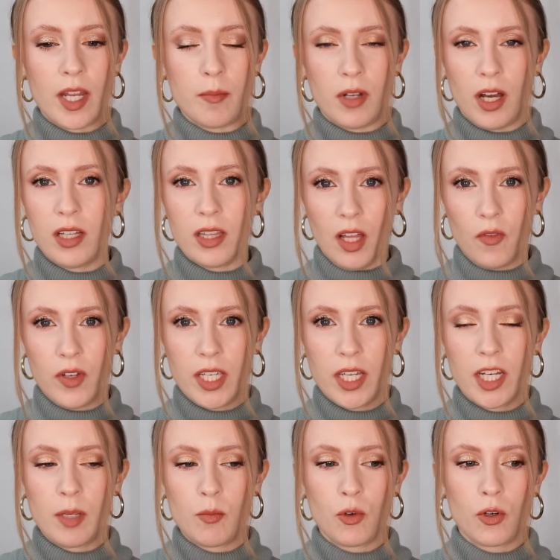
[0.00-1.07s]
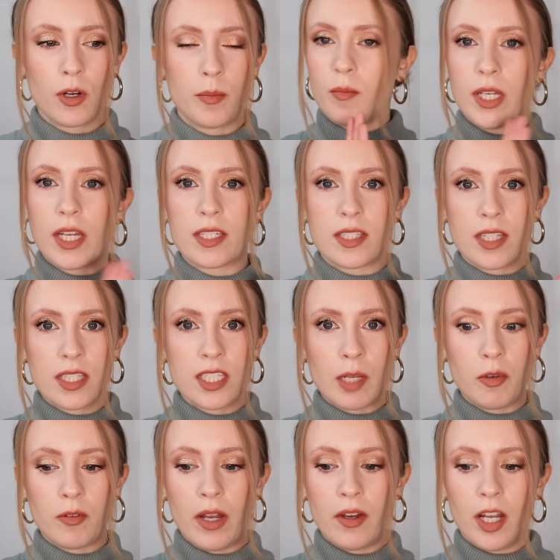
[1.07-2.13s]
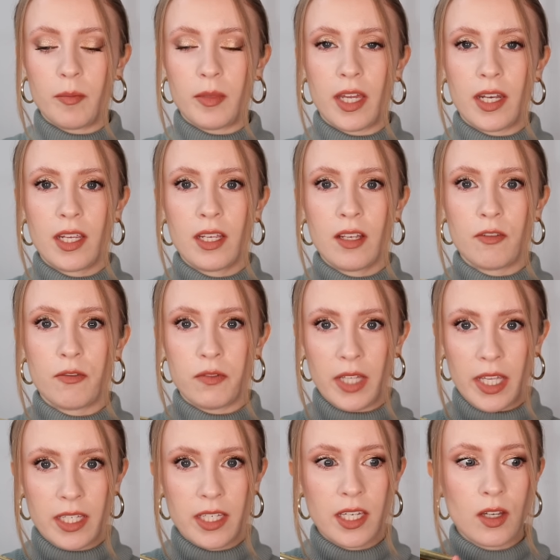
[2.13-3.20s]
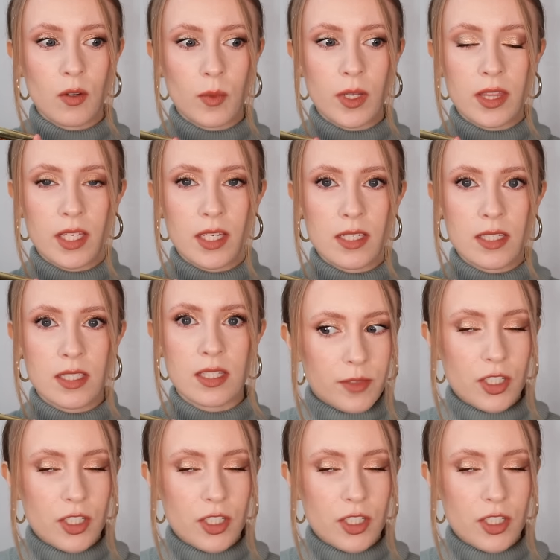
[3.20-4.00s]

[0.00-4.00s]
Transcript: I'm not loving it anymore because this time around I'm getting flaking with this,